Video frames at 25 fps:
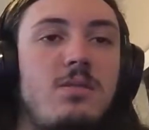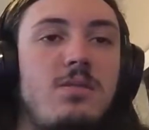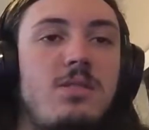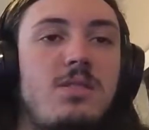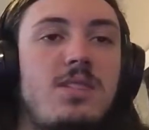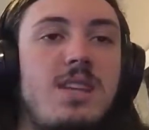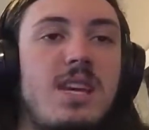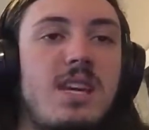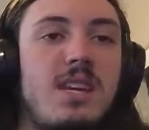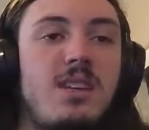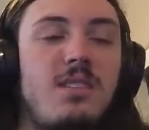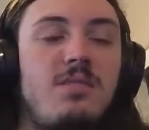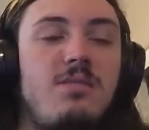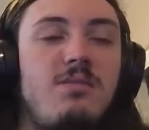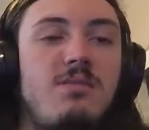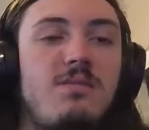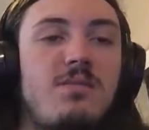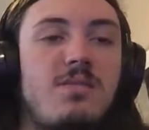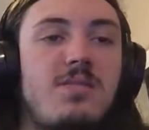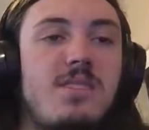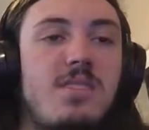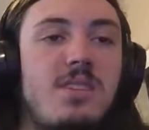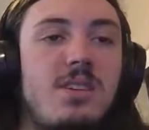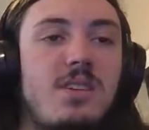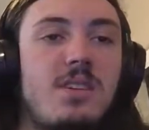
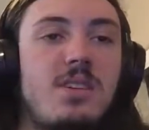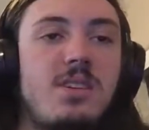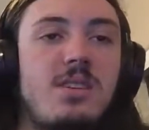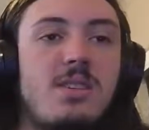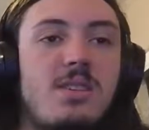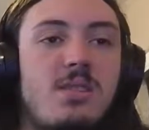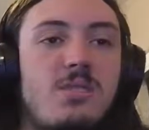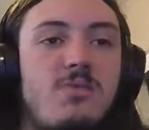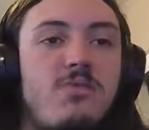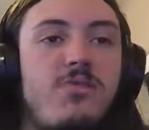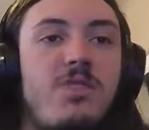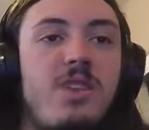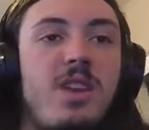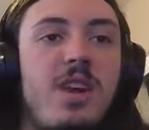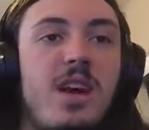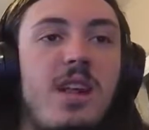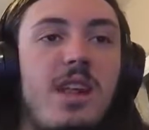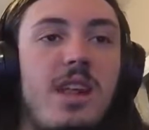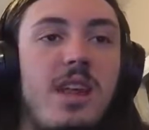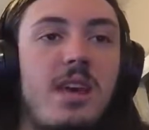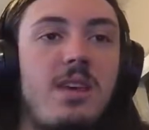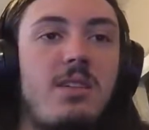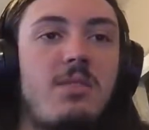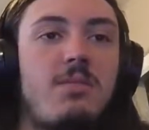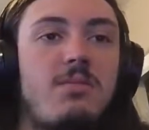second series
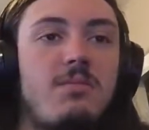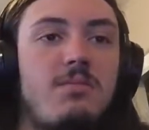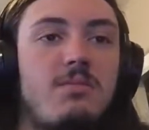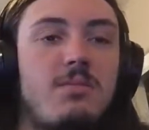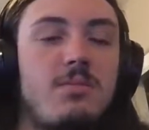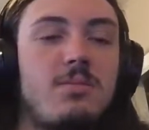finale.